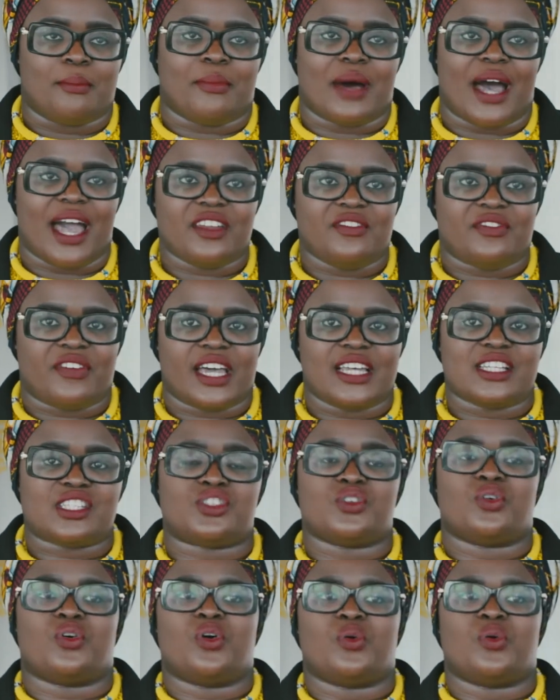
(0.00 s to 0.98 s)
My
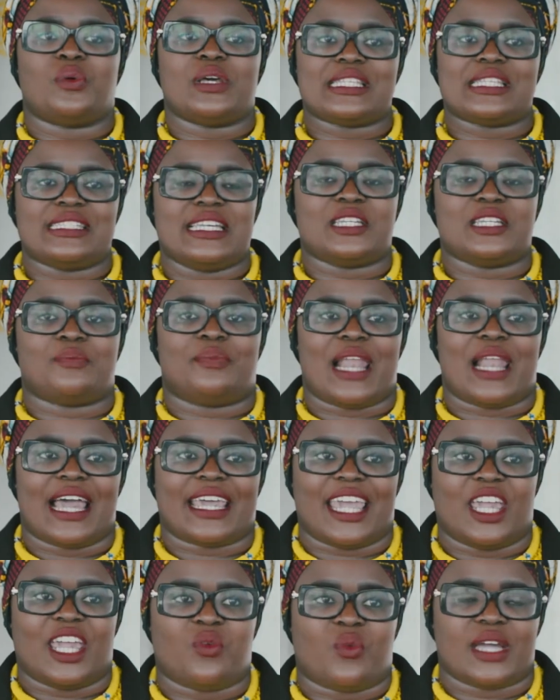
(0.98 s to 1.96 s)
advice, you always need
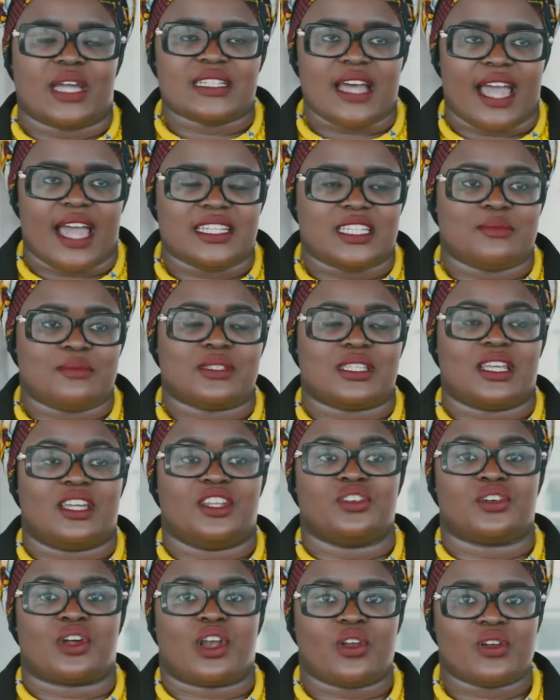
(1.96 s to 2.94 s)
black and white items
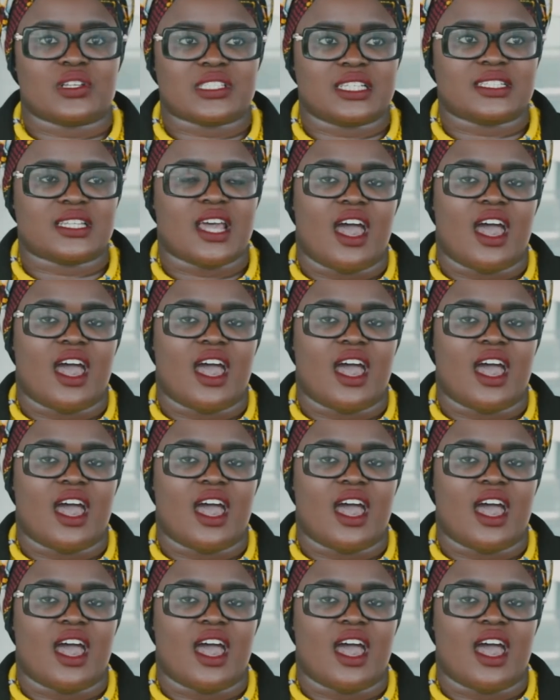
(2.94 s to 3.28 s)
in your closet.